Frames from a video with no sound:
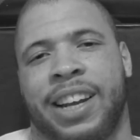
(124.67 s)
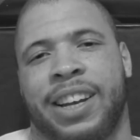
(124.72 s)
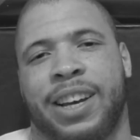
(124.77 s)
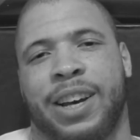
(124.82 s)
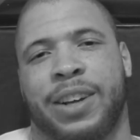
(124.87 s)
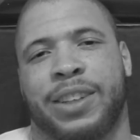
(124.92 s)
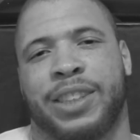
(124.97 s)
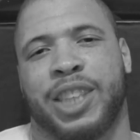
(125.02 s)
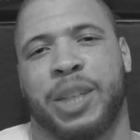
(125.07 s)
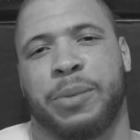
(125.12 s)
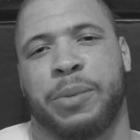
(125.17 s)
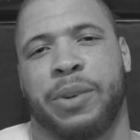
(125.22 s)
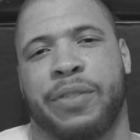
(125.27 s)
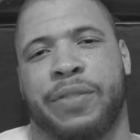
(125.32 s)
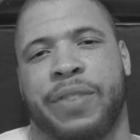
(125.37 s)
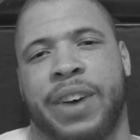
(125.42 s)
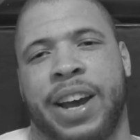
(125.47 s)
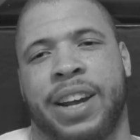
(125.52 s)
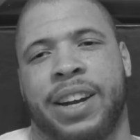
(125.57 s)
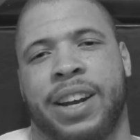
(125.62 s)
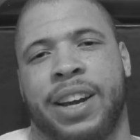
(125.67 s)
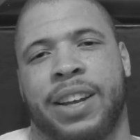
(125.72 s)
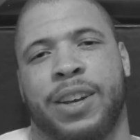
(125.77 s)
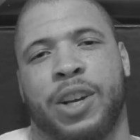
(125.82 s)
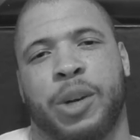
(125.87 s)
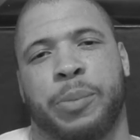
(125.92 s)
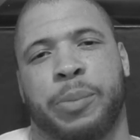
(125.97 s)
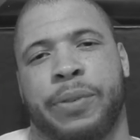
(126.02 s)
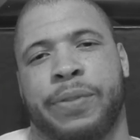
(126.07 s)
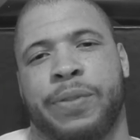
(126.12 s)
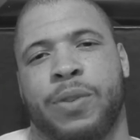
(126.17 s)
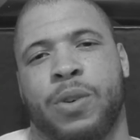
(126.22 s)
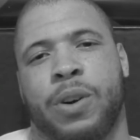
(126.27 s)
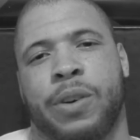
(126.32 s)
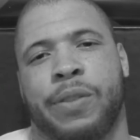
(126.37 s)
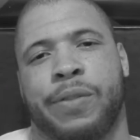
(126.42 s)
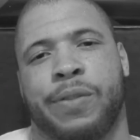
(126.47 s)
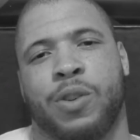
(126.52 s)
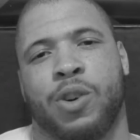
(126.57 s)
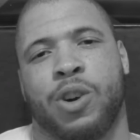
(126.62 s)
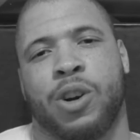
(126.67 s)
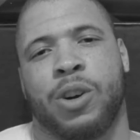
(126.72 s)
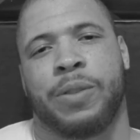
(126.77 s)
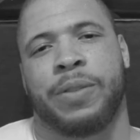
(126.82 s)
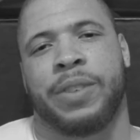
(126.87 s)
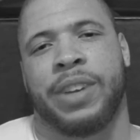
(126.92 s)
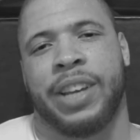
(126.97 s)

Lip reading: love to see me fight, and I love to perform for them.